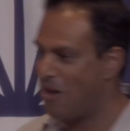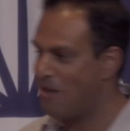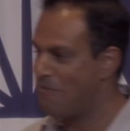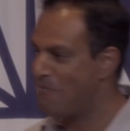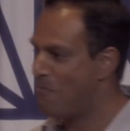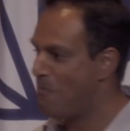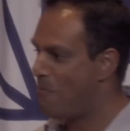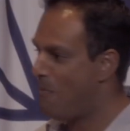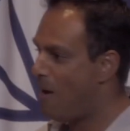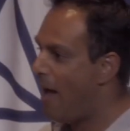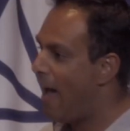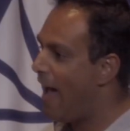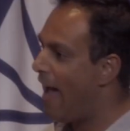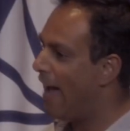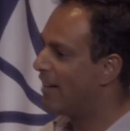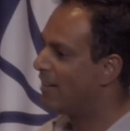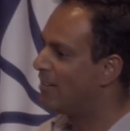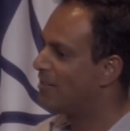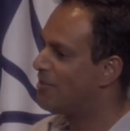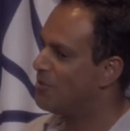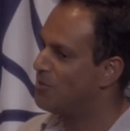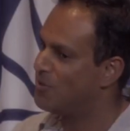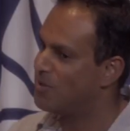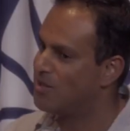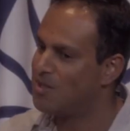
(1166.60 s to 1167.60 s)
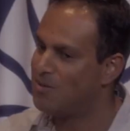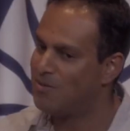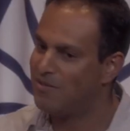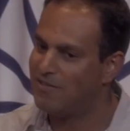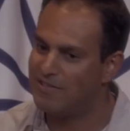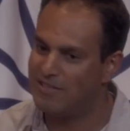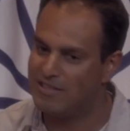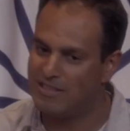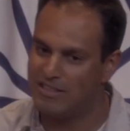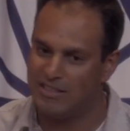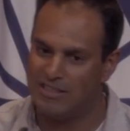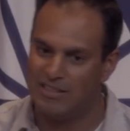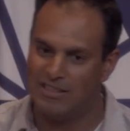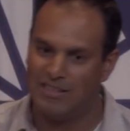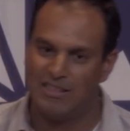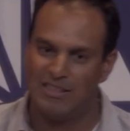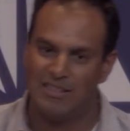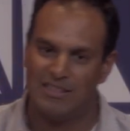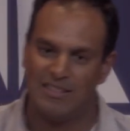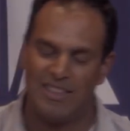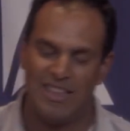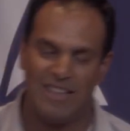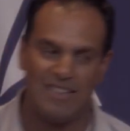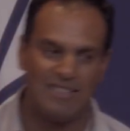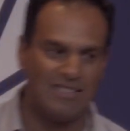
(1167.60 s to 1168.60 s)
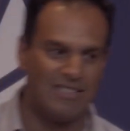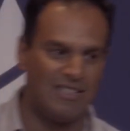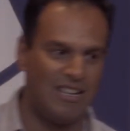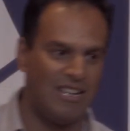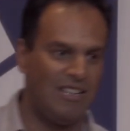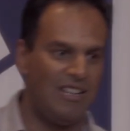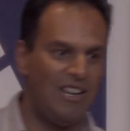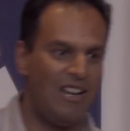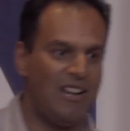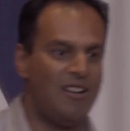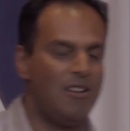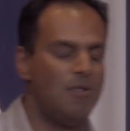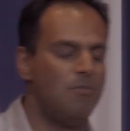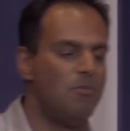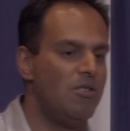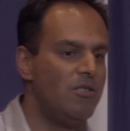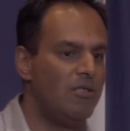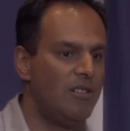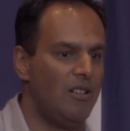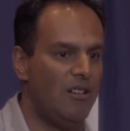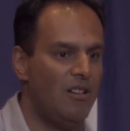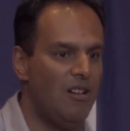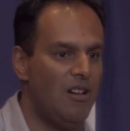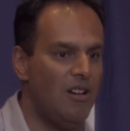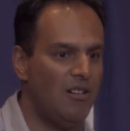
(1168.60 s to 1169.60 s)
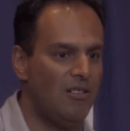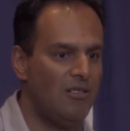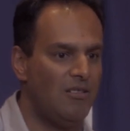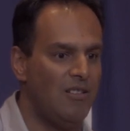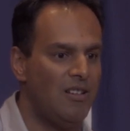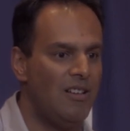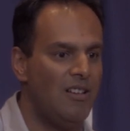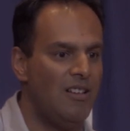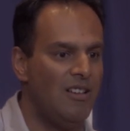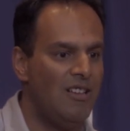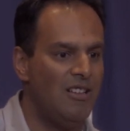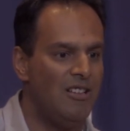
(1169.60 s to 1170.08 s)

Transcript: going back to some of the things that I cared about a lot,